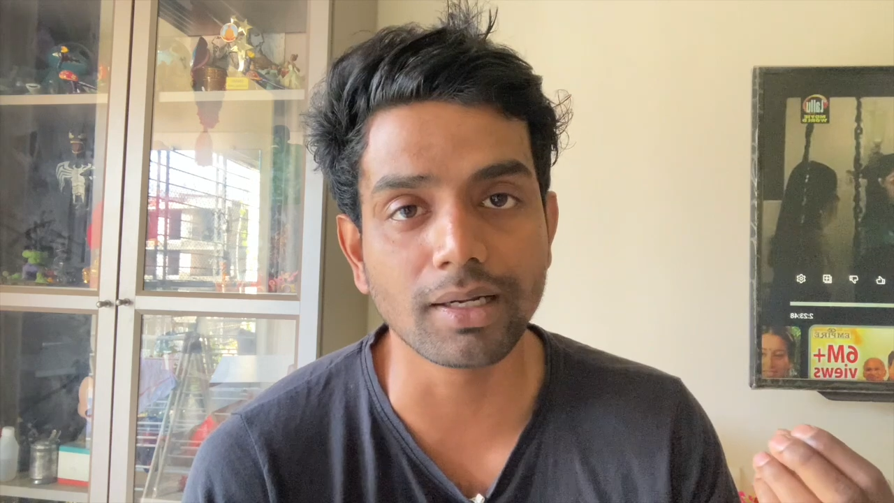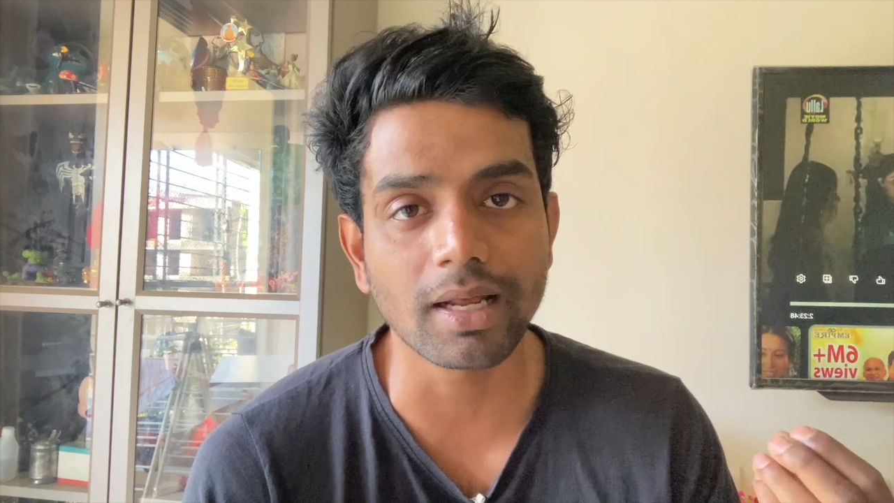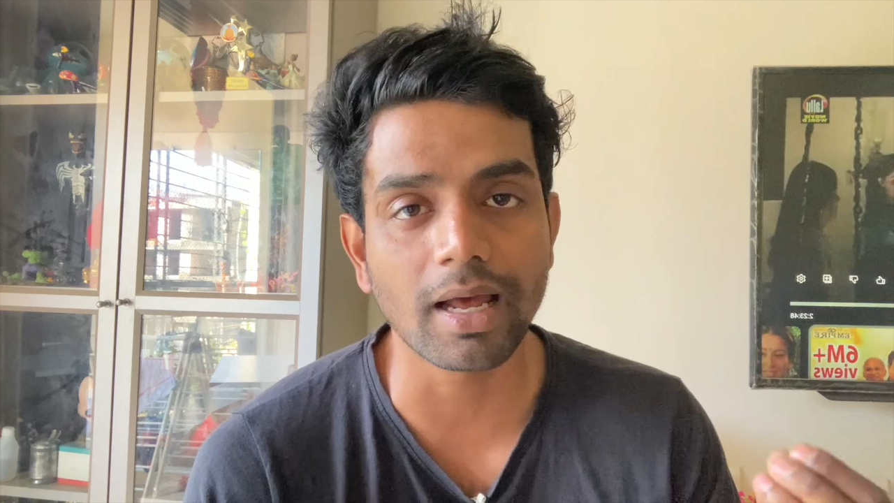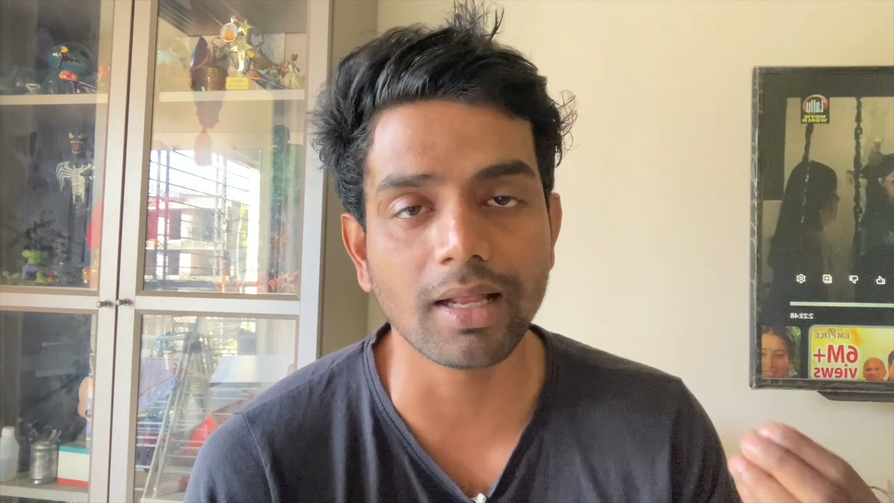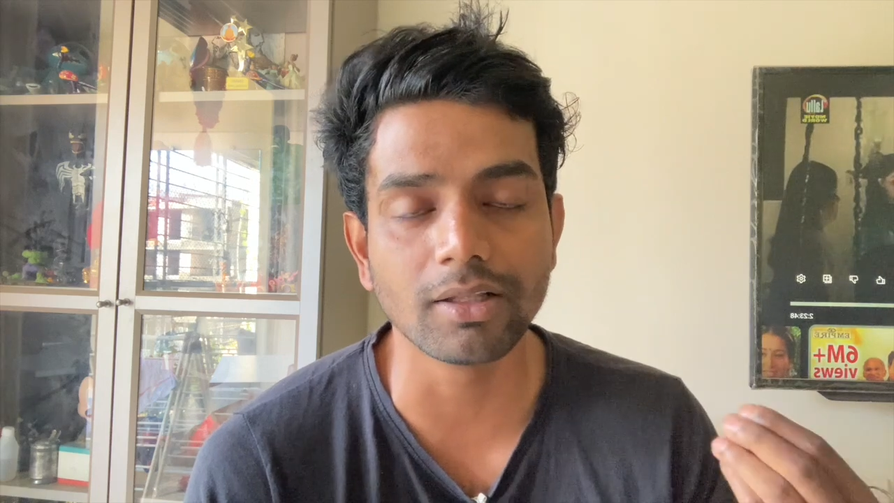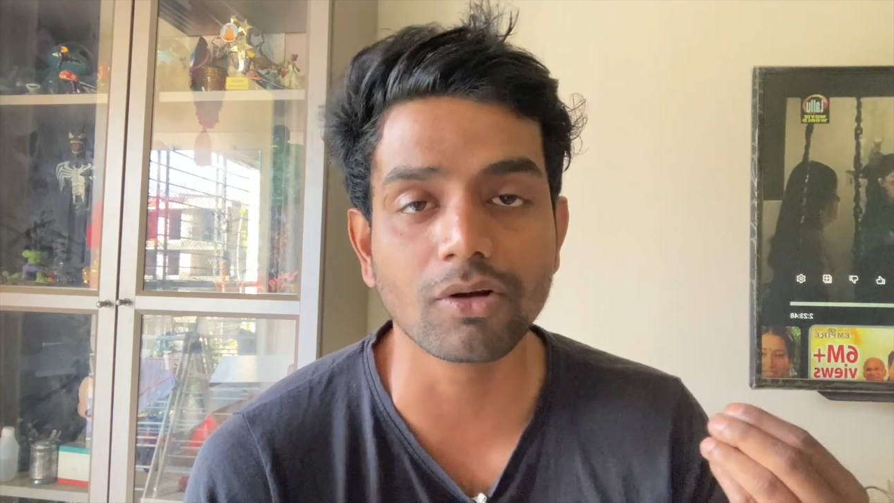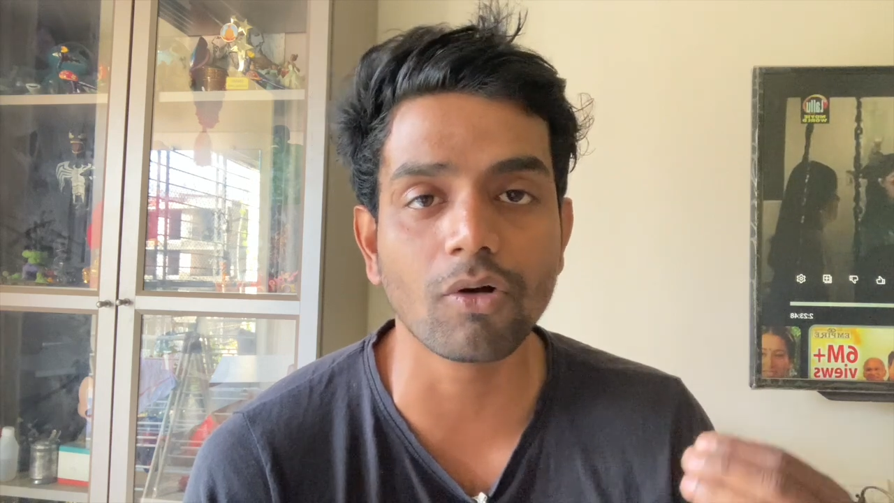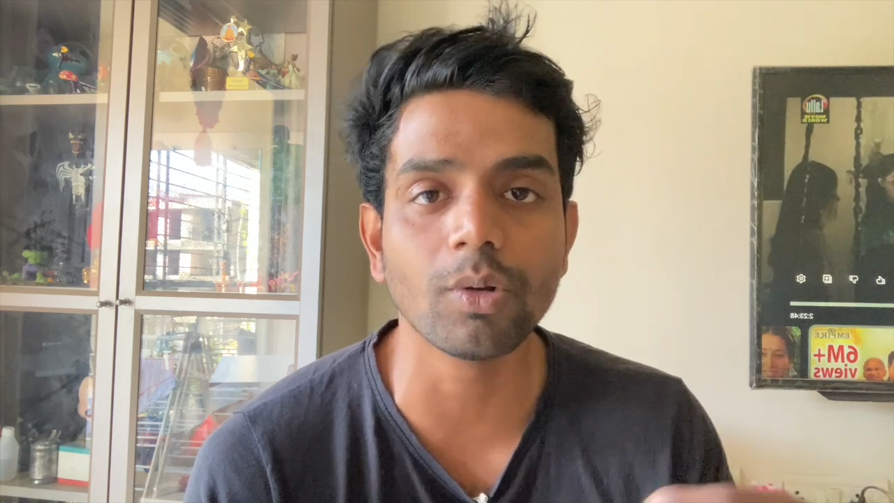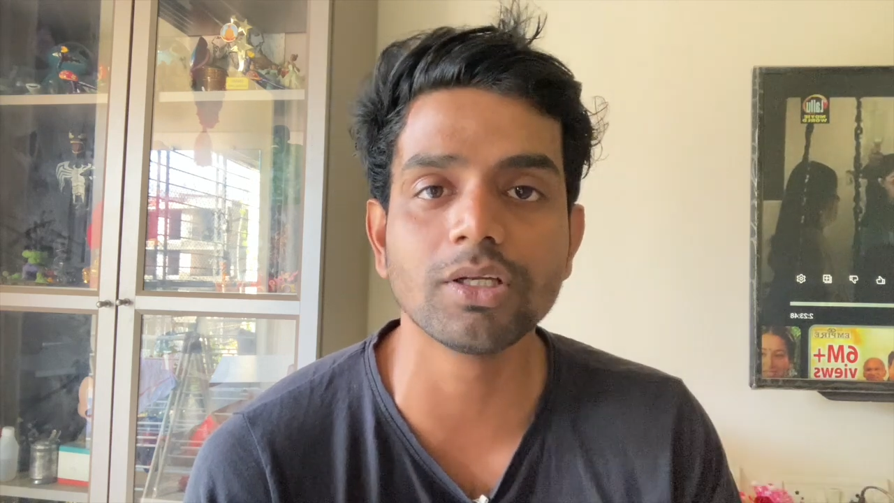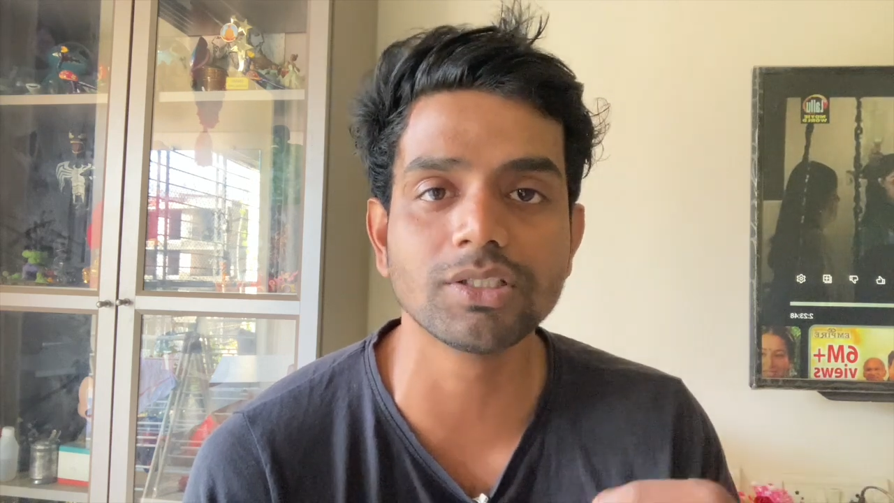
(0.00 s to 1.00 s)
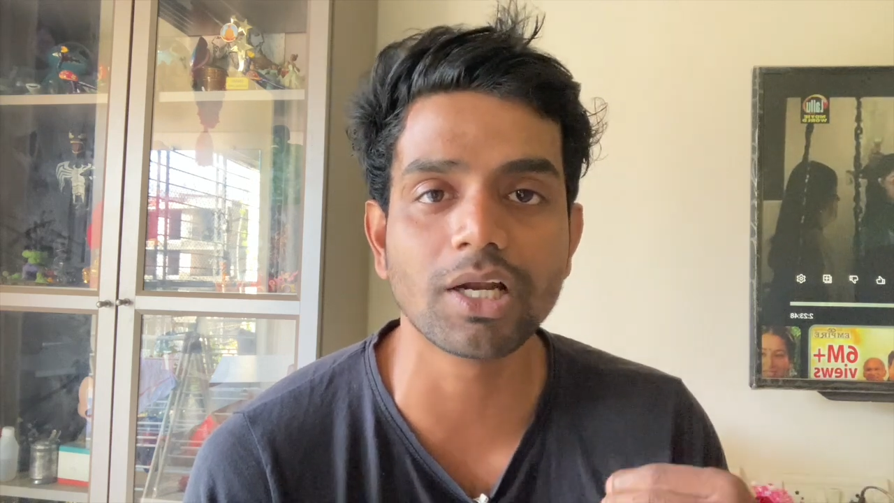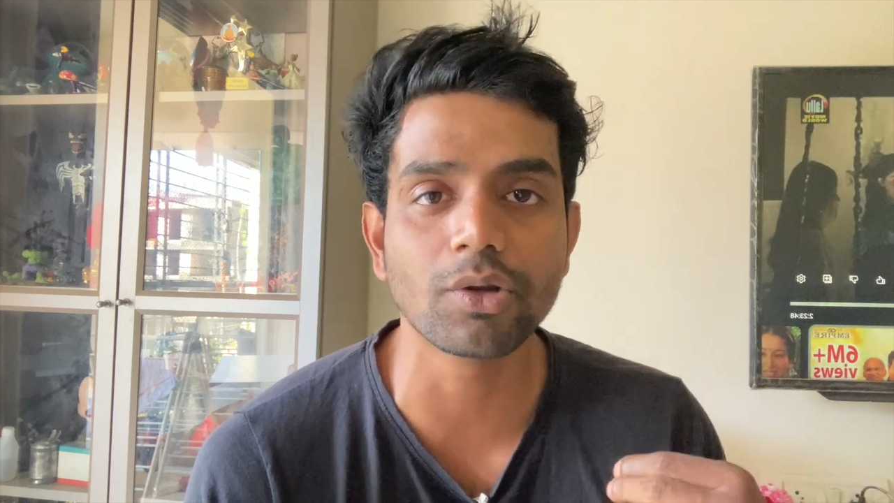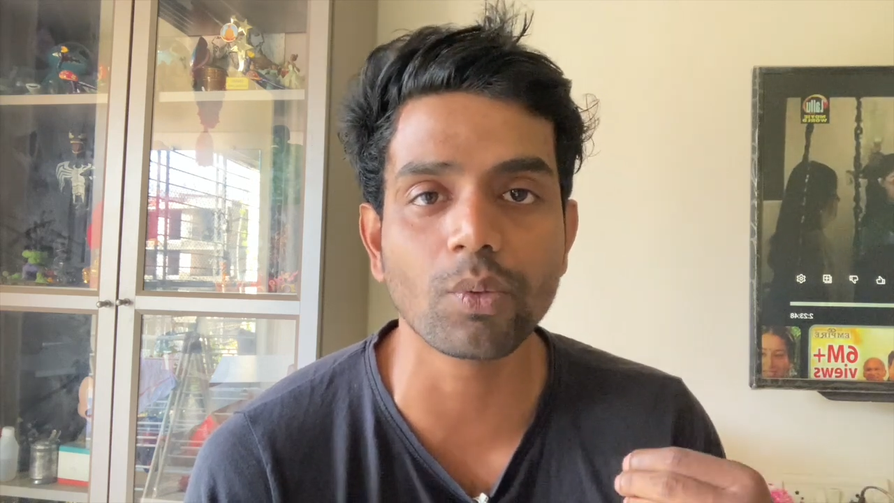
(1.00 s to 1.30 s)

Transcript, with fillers: and the college that you